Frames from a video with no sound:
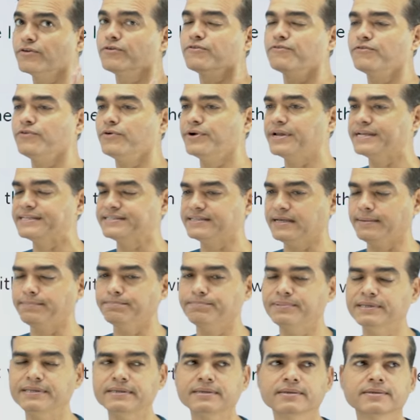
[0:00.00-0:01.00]
For
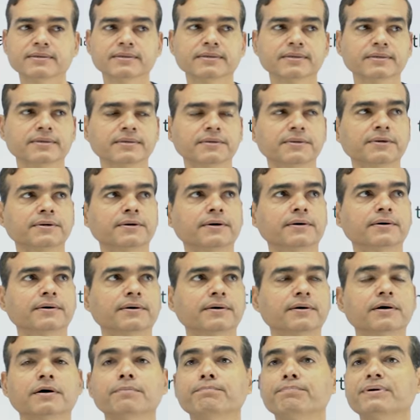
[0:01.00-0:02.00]
example,
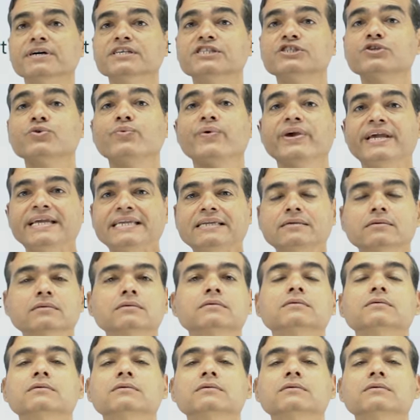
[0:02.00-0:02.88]
persuade,